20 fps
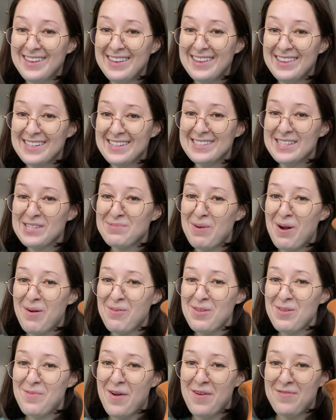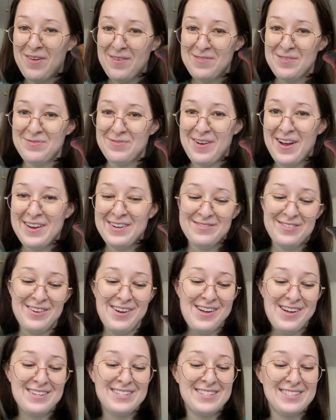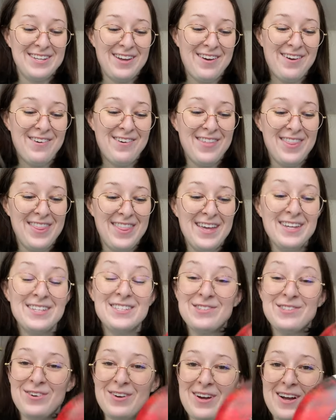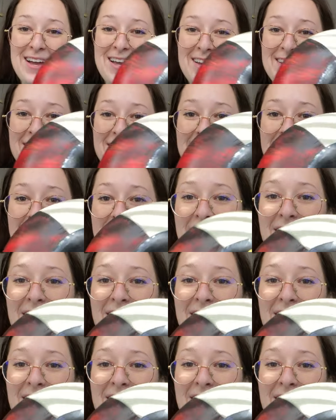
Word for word: This is probably my favorite find of all. So this one,